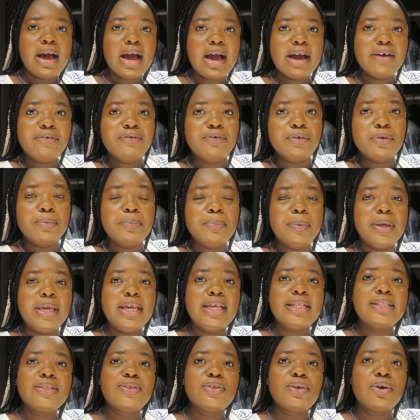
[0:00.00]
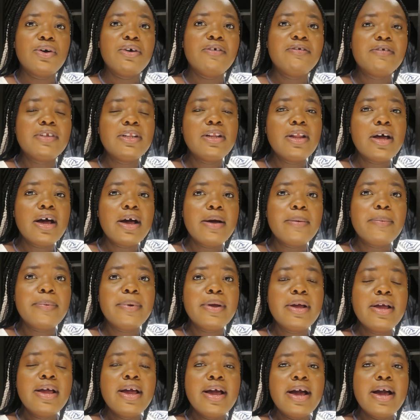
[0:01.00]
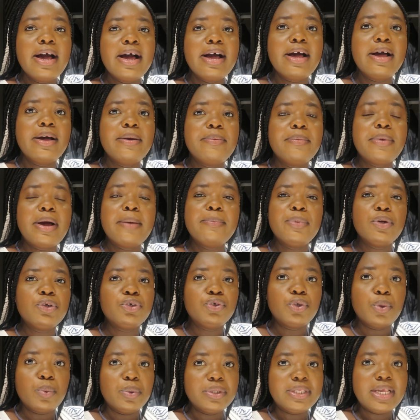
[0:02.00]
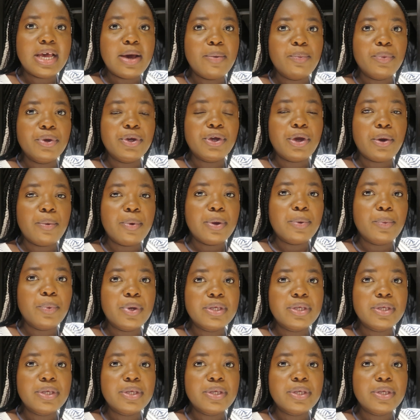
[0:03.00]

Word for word: afrobeat sort of club um, I'm not sure what time we're going.